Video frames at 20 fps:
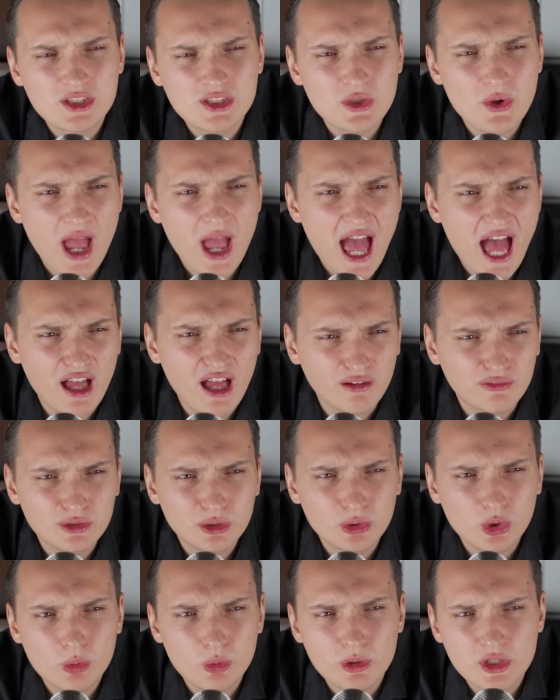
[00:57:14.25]
You have to
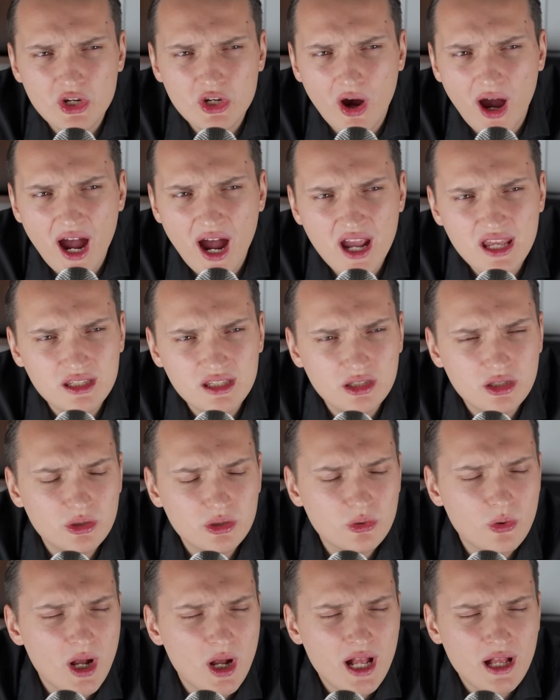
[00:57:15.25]
lower your
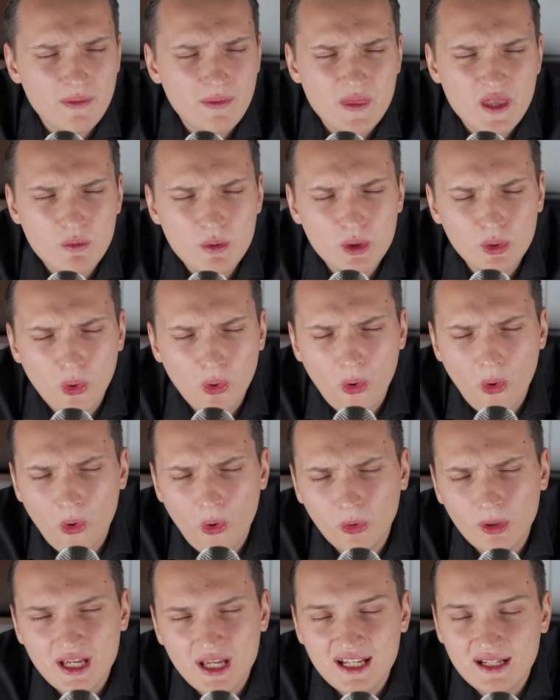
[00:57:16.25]
IQ. They will all.